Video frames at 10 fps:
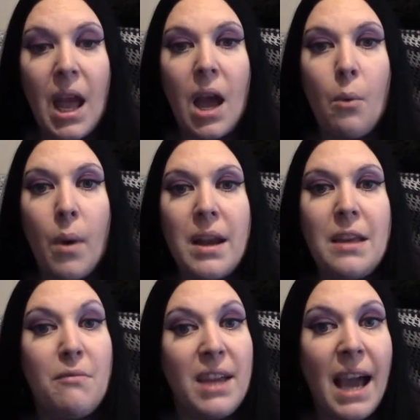when in
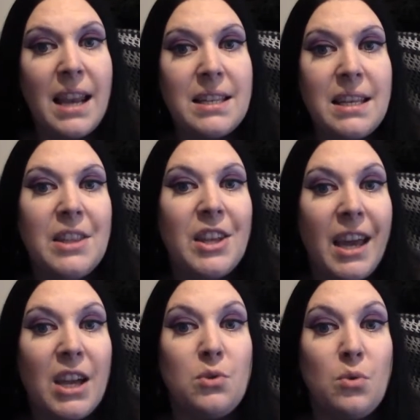reality the
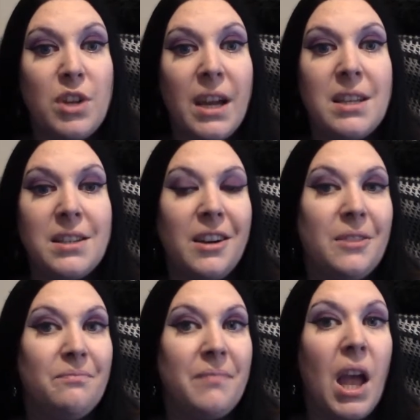casual dater
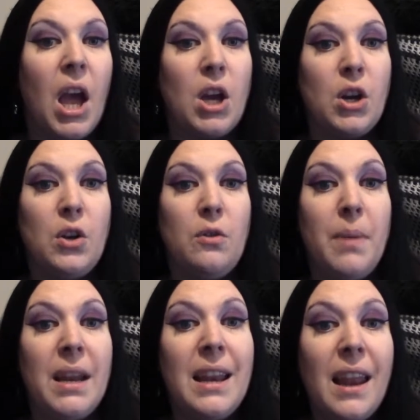could have
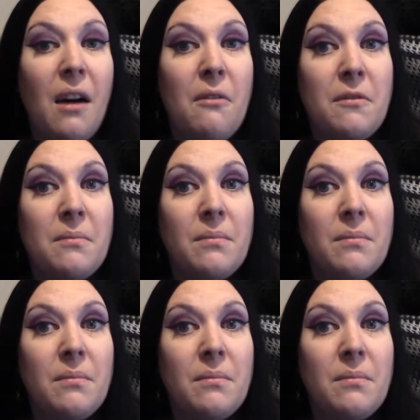been in love